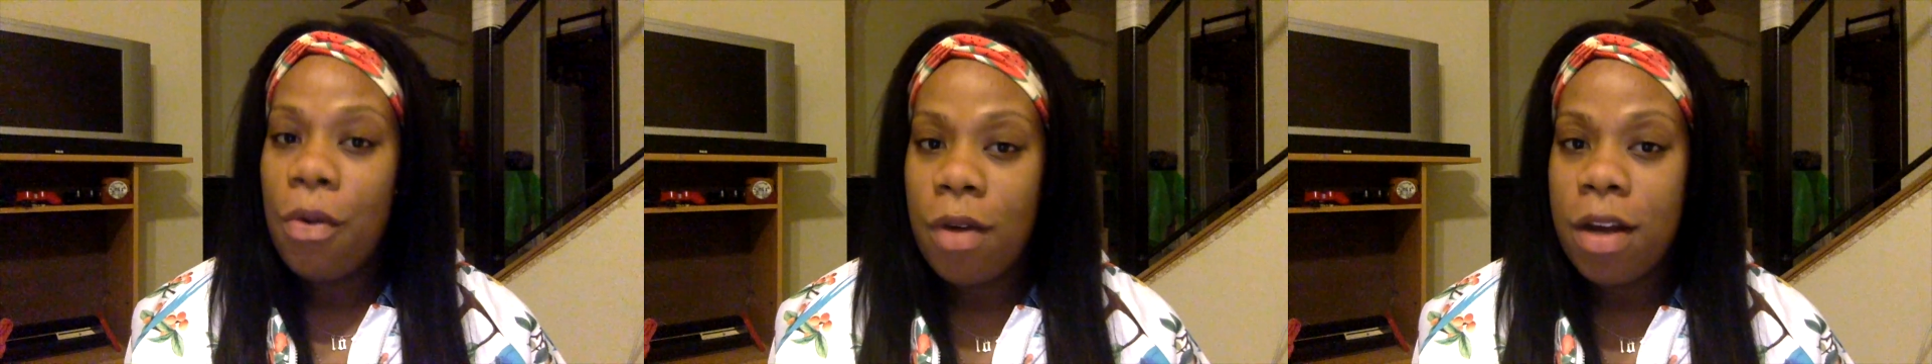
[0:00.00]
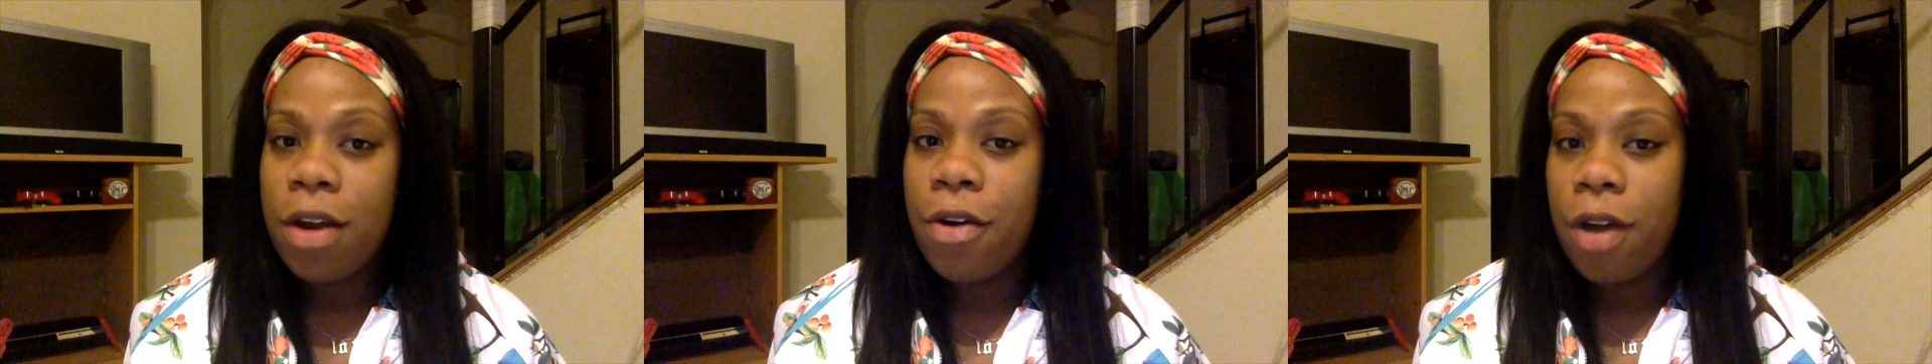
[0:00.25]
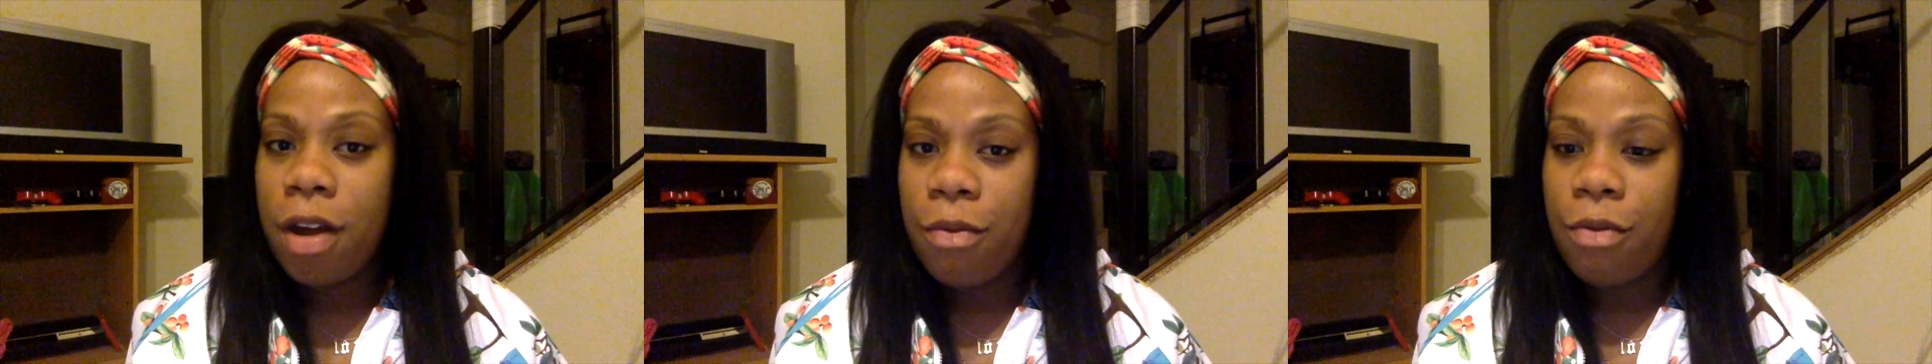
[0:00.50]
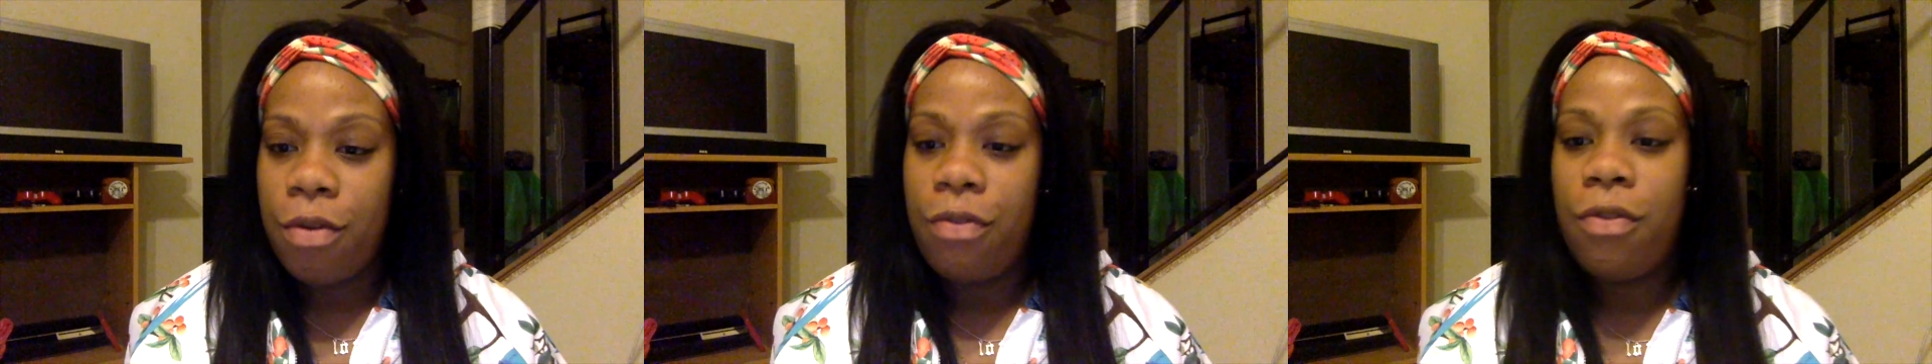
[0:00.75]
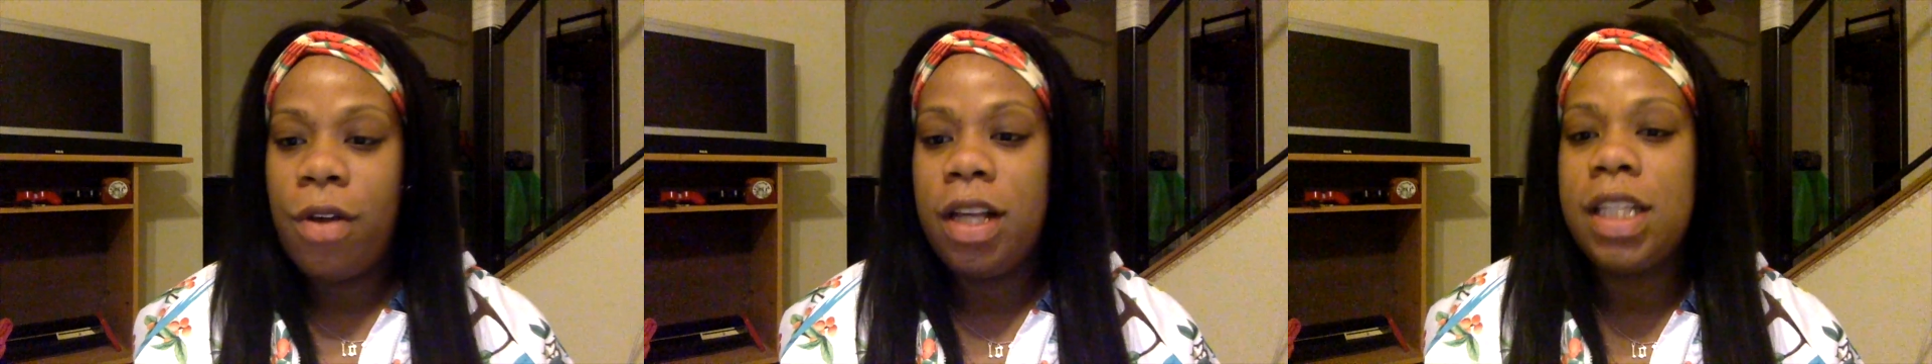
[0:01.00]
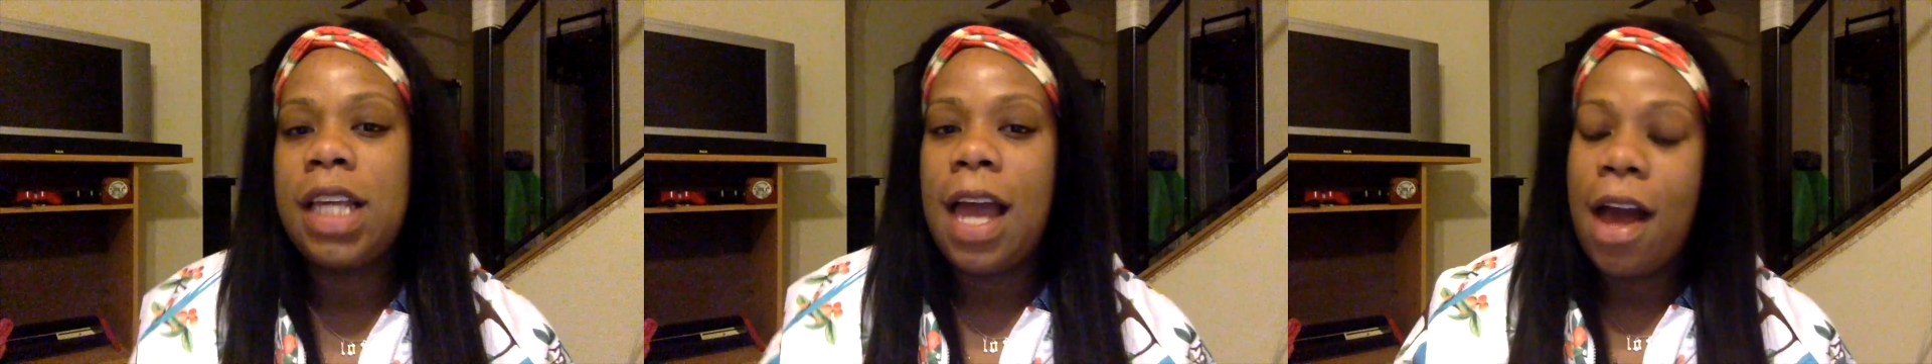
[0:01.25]
what a green roof
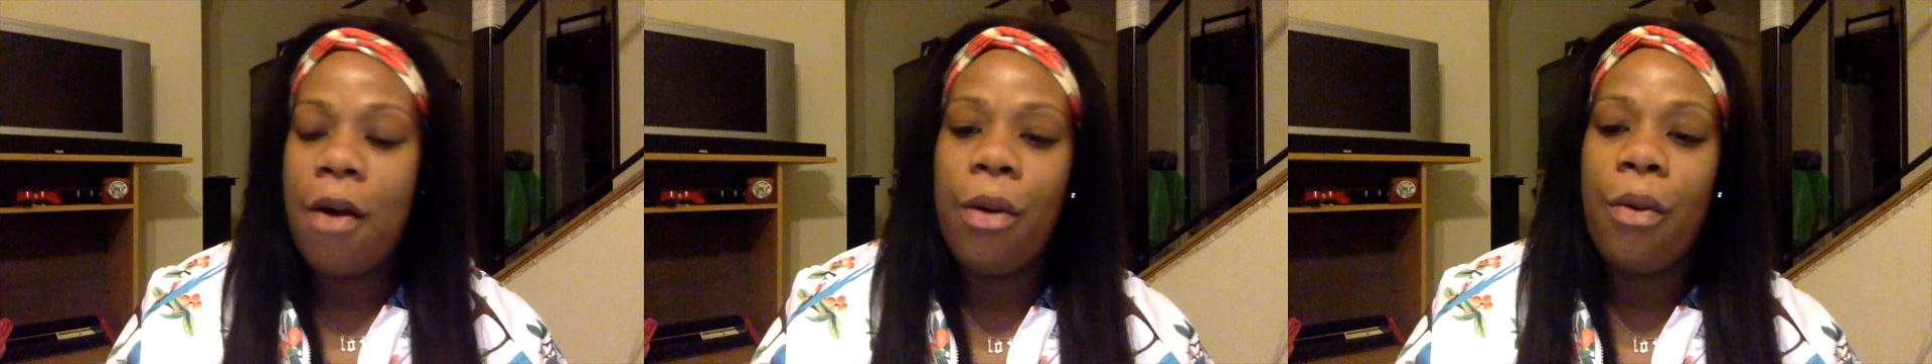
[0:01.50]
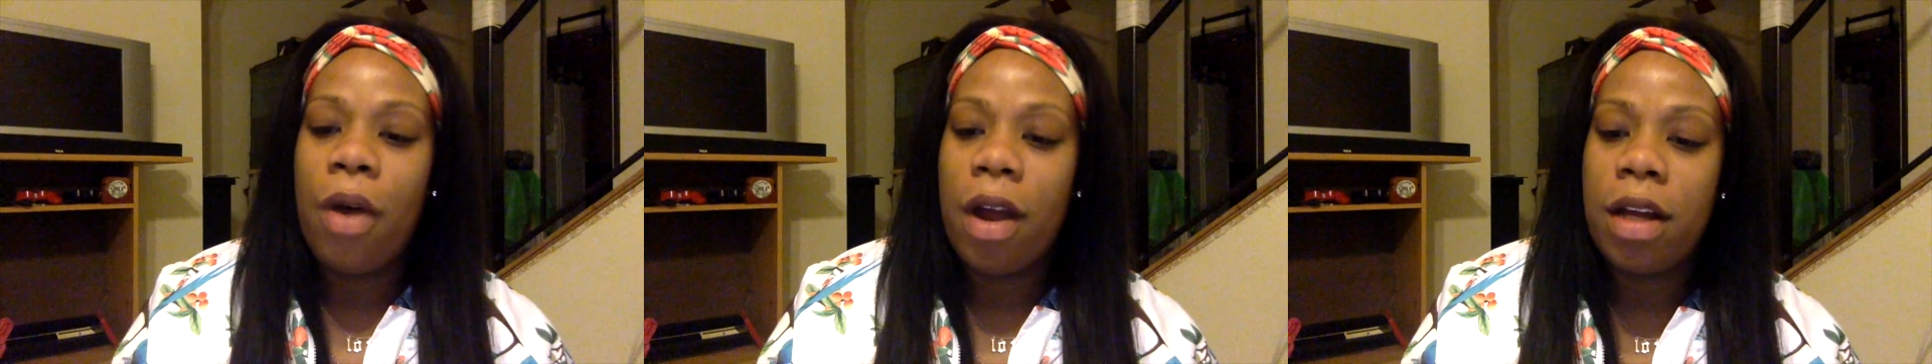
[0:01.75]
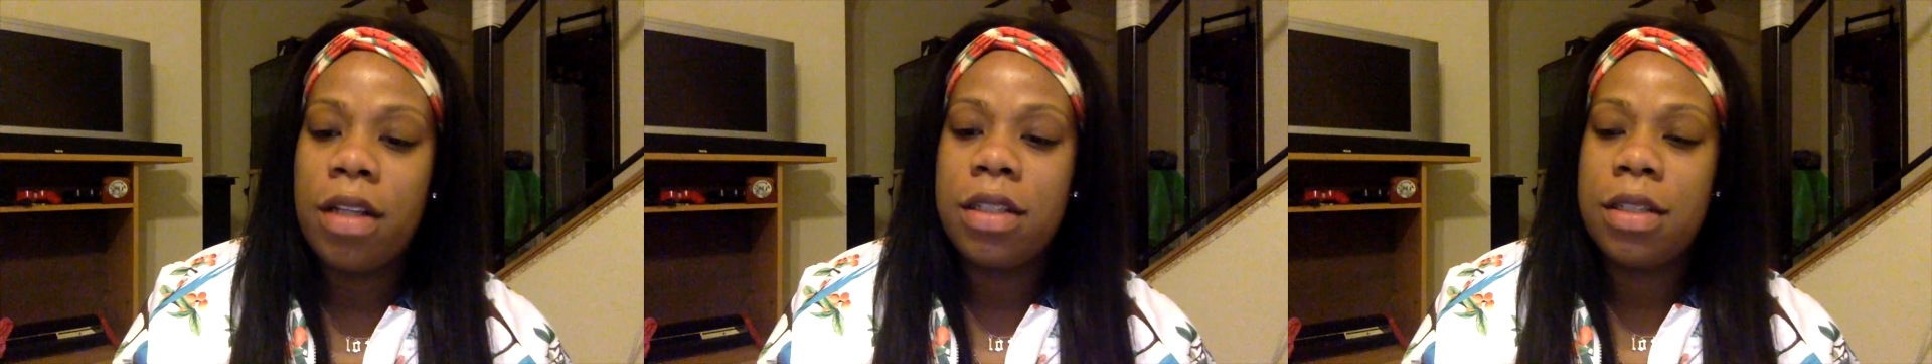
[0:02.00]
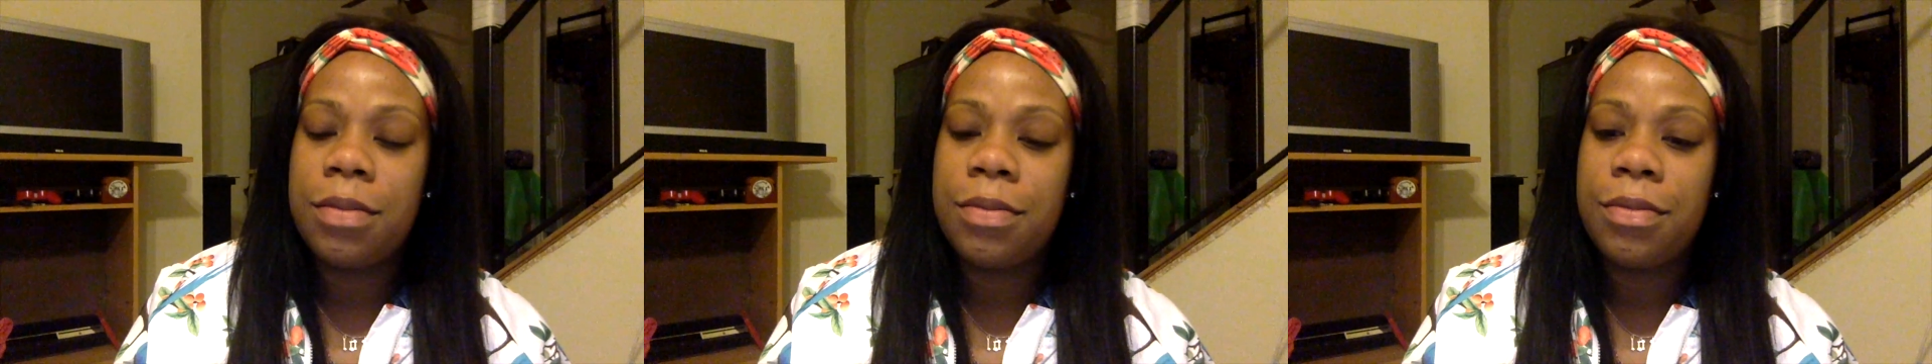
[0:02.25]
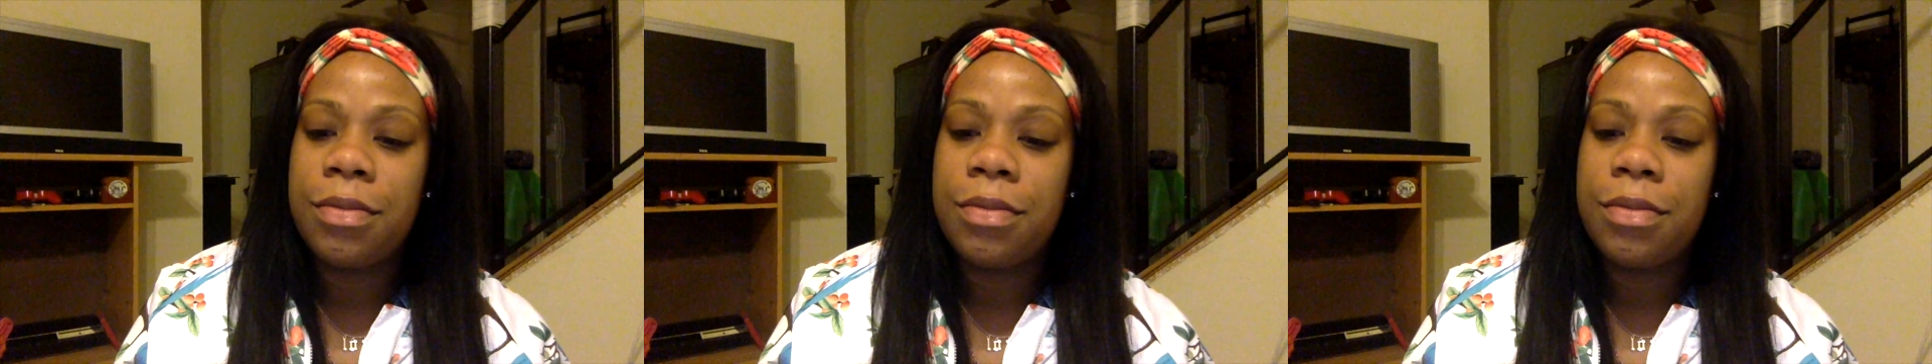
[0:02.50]
was and how it works.